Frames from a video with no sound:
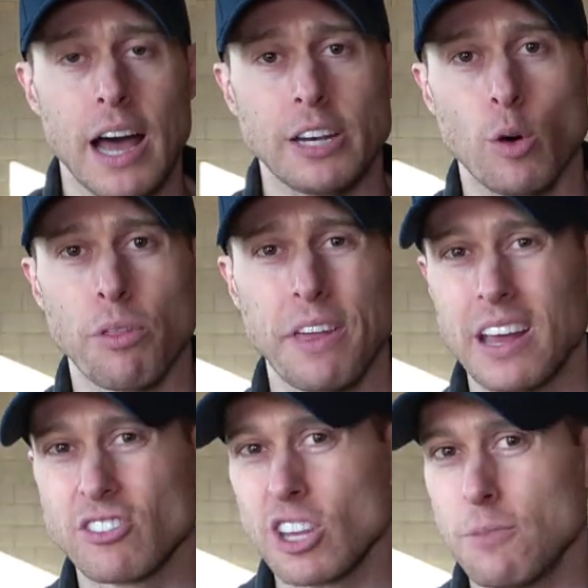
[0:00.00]
I don't
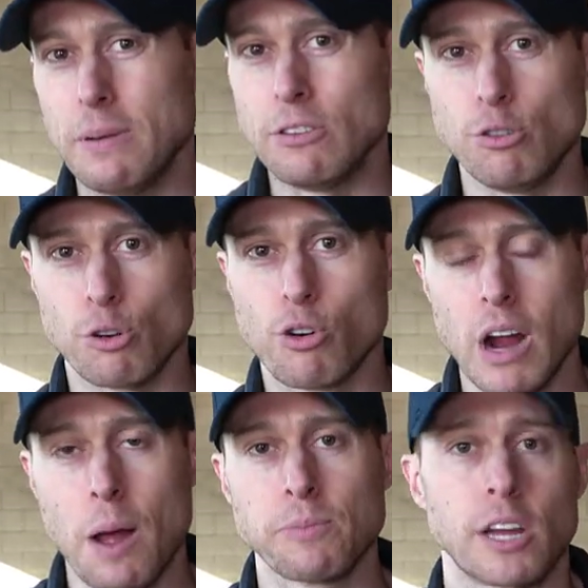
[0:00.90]
think it's going to be too
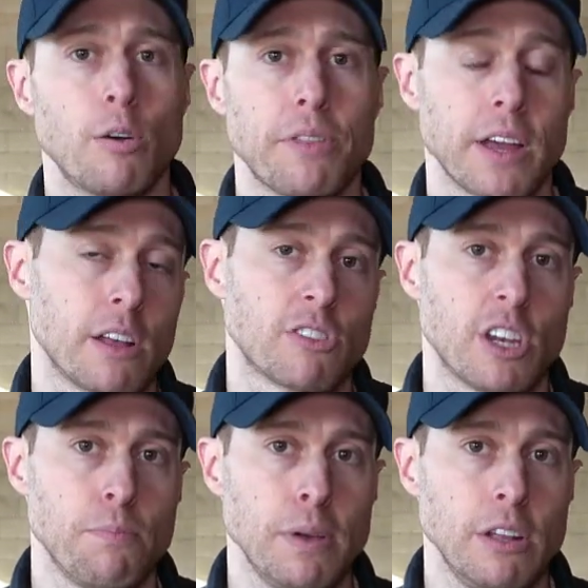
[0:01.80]
cramped. I don't think
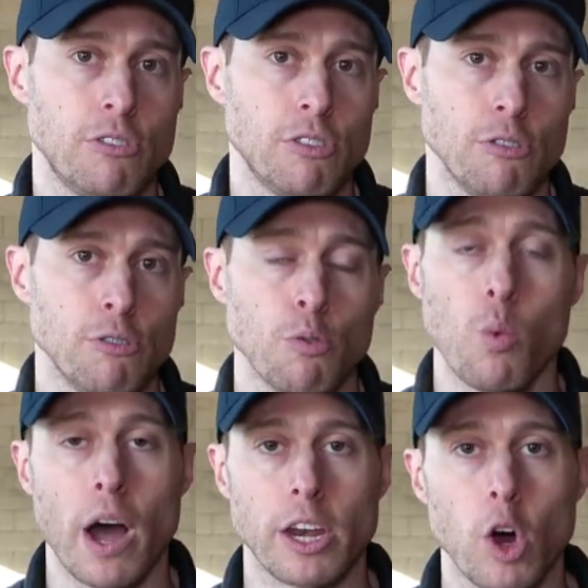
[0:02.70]
it's going to be
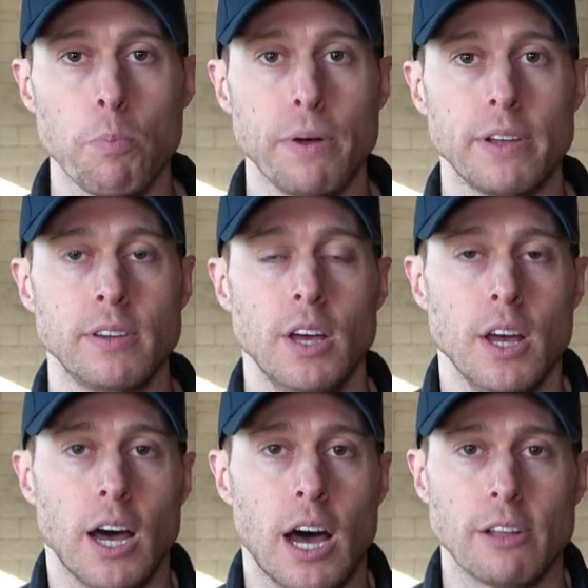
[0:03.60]
too wide
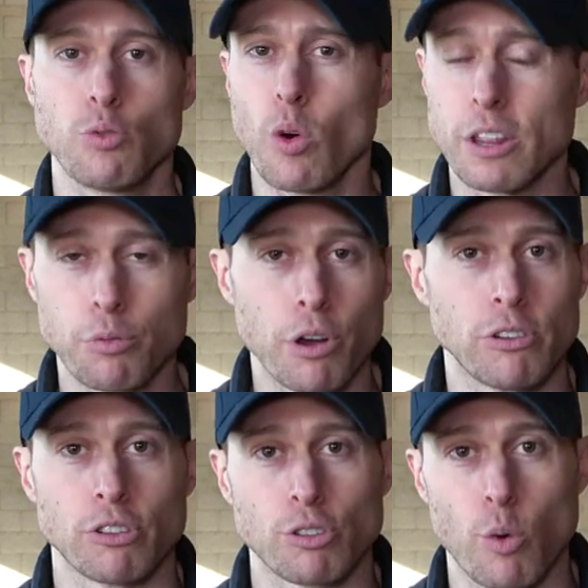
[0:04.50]
open. Uh,
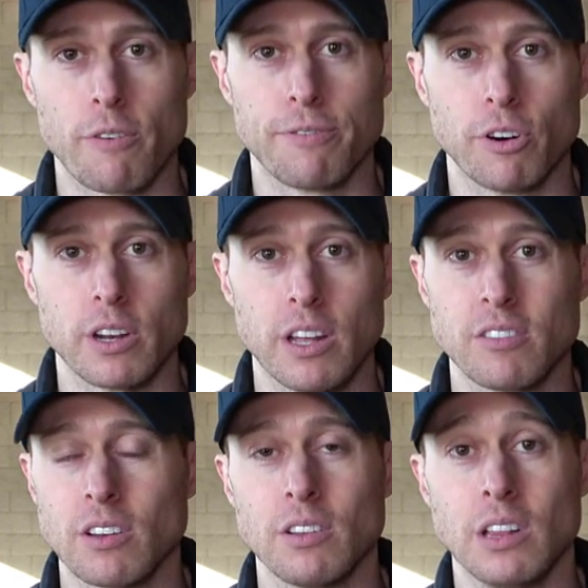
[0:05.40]
2,300 square
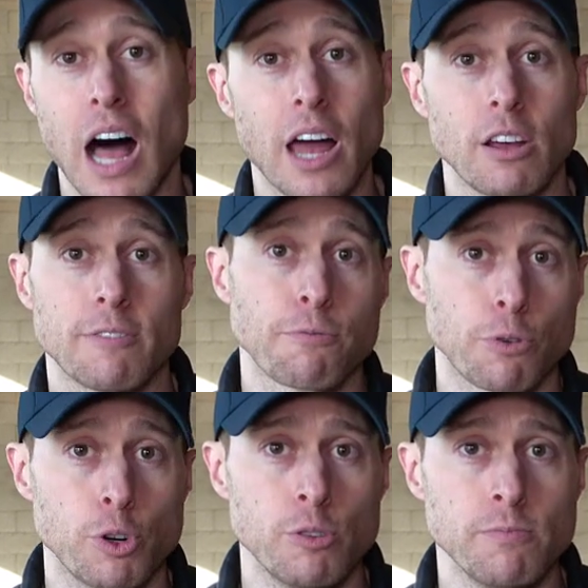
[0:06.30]
foot is a lot
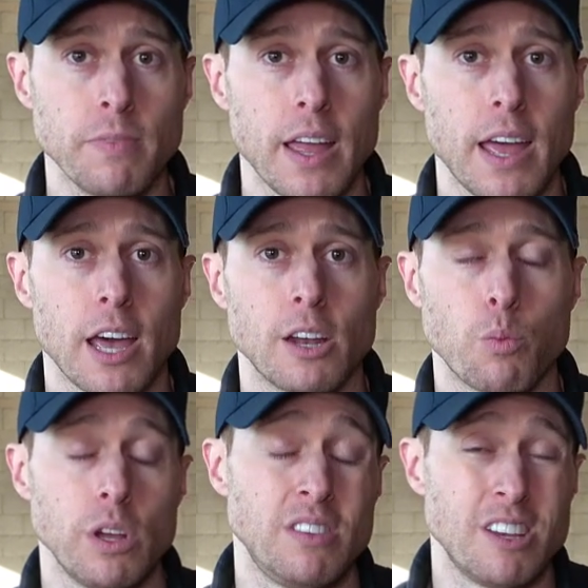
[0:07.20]
of room,
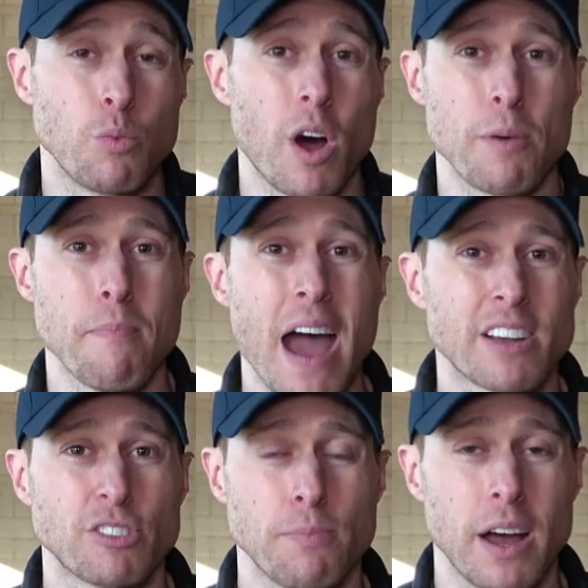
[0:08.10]
and we did want to
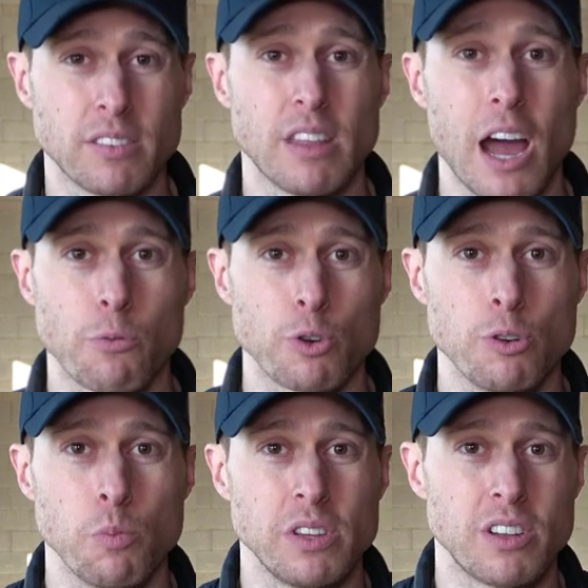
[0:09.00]
maximize that
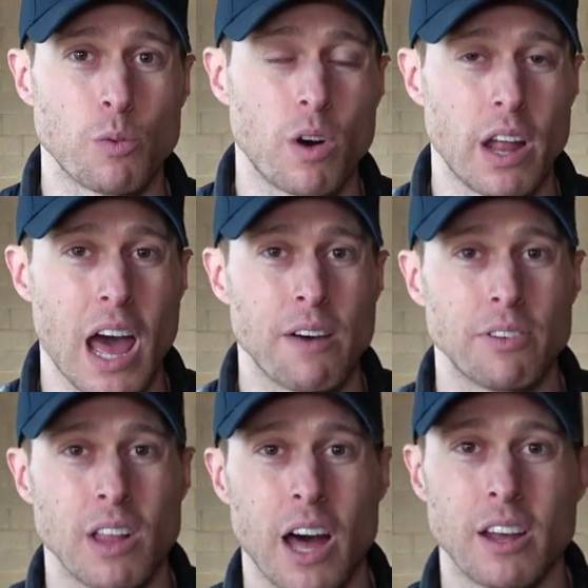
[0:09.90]
room. We didn't want to
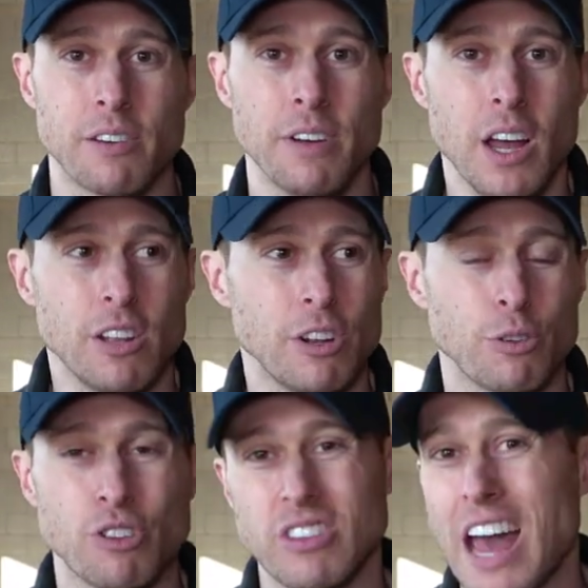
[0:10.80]
have a lot of,
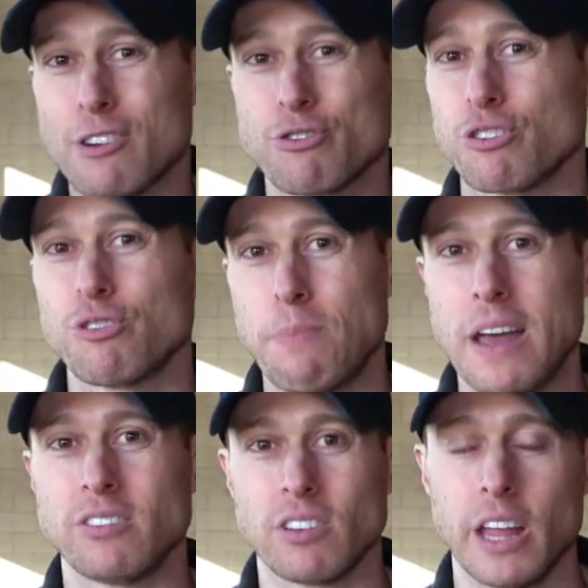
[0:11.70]
you know, just extra
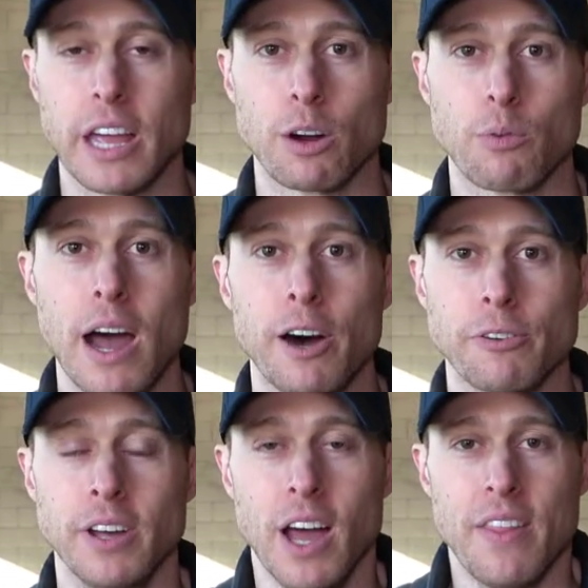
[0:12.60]
space laying
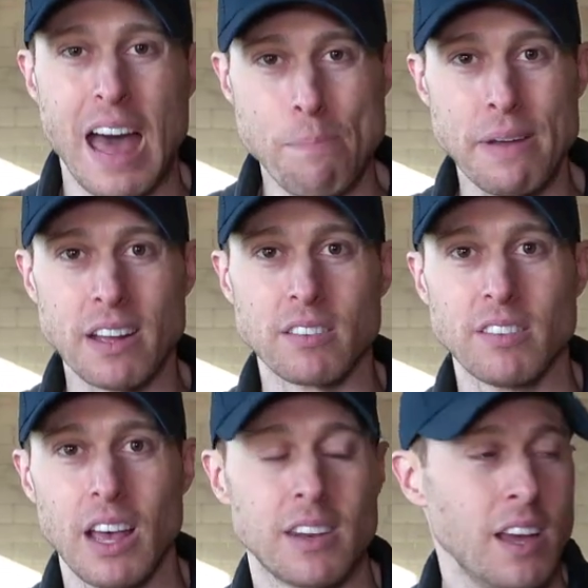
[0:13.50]
around. That
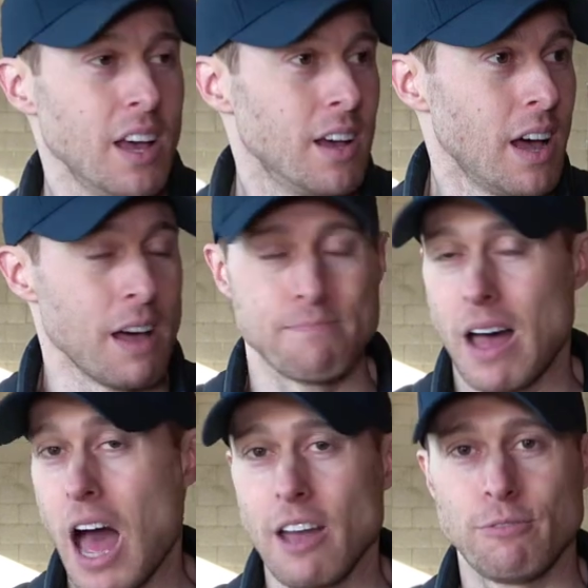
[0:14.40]
being said,
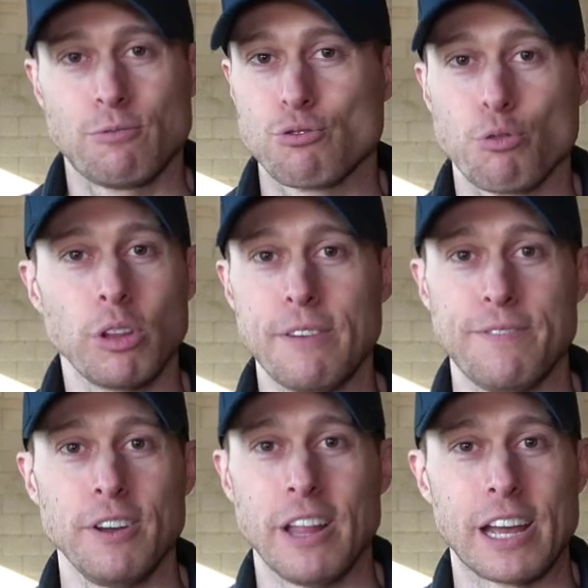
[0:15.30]
I, I
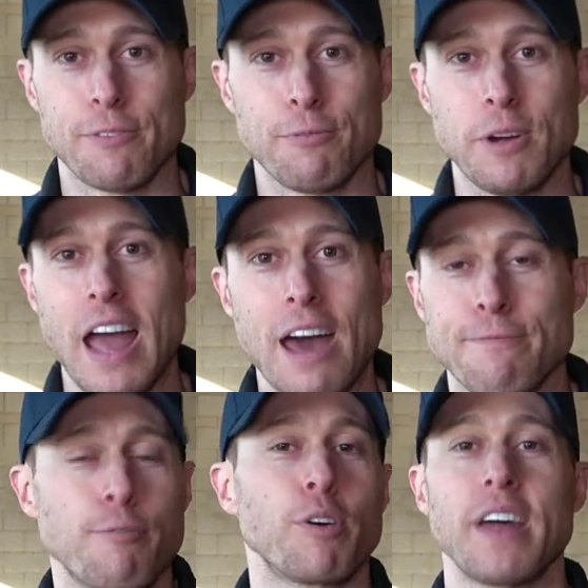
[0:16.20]
truly feel like if we
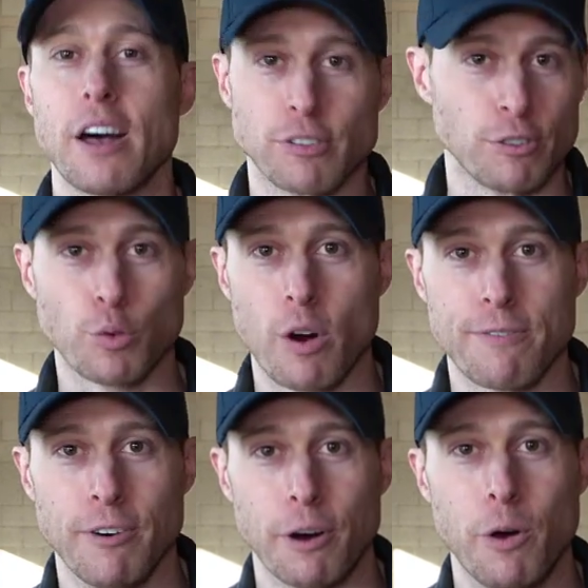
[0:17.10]
had 4,000
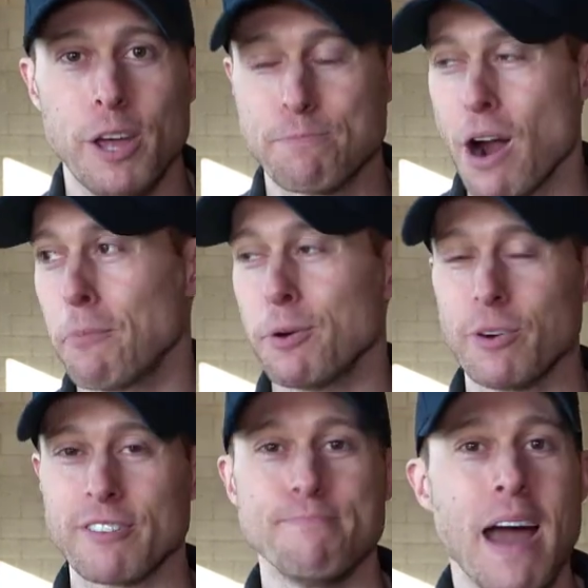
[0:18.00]
square foot, we
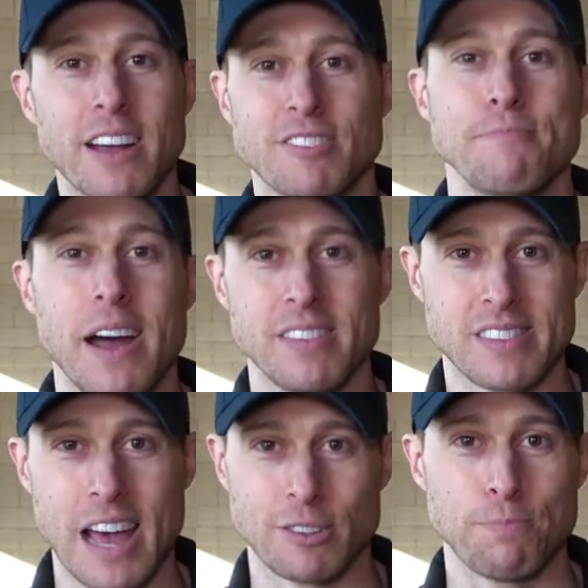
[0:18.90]
probably would have
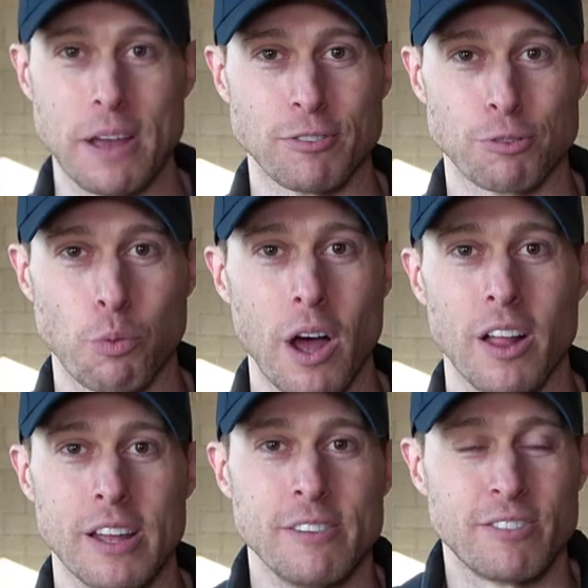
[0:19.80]
maximized that space as
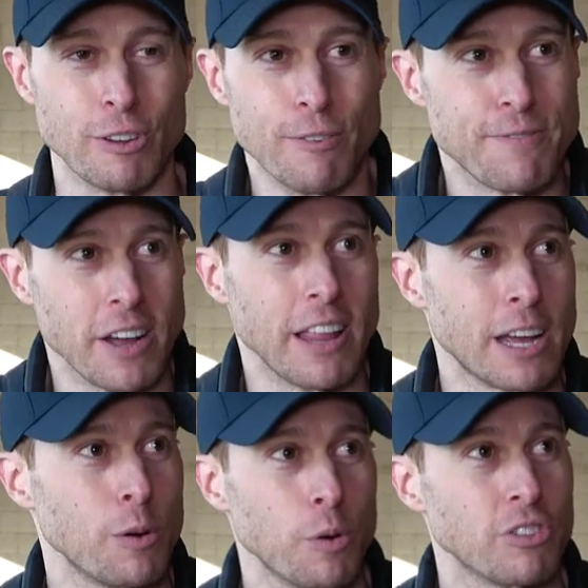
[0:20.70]
well and still
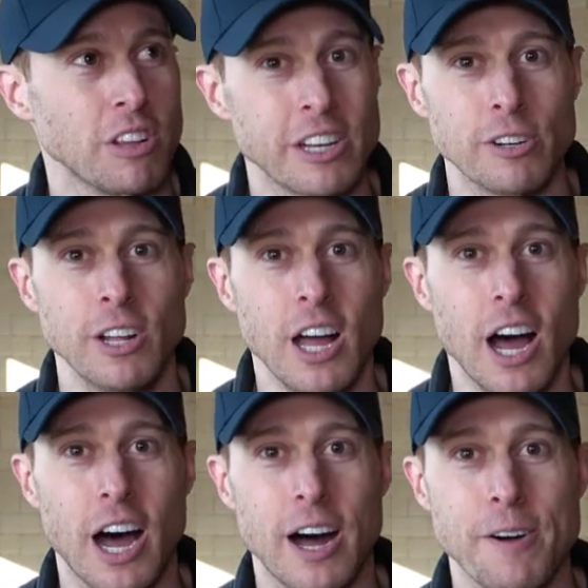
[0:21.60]
felt like it was a little,
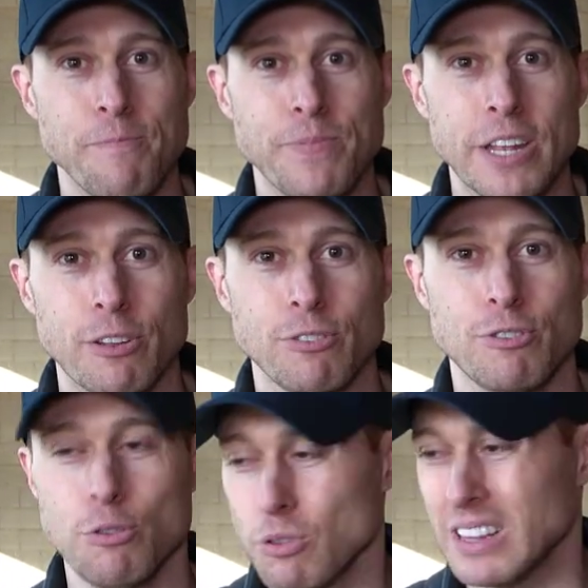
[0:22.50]
um, you know,
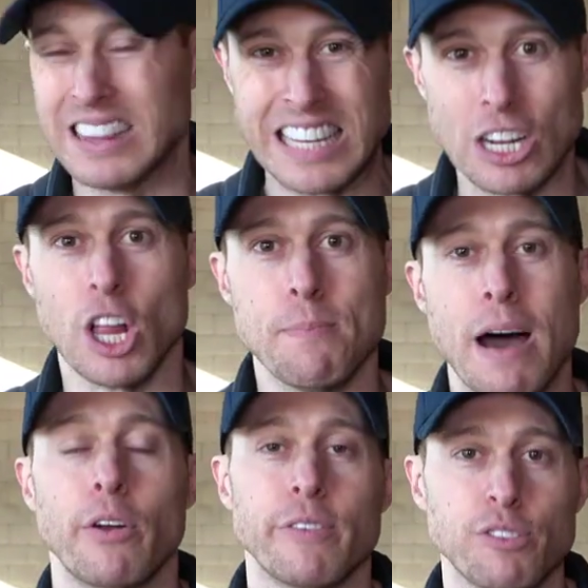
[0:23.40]
too little
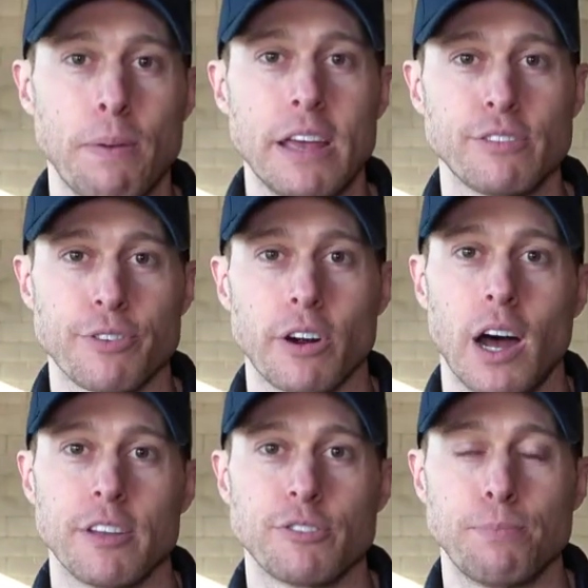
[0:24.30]
amount of space
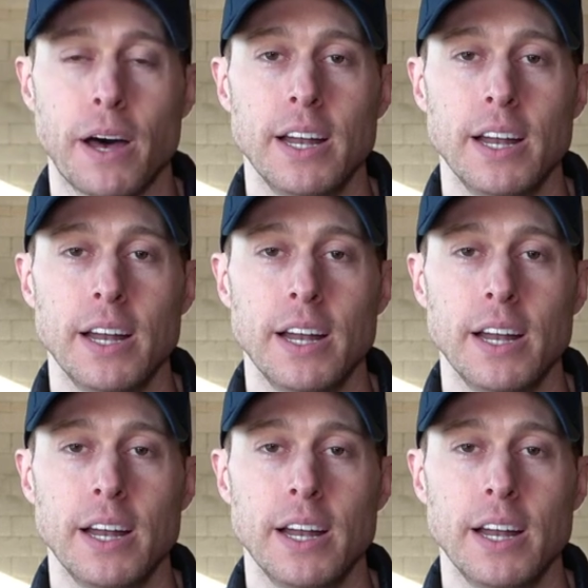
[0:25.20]
for us.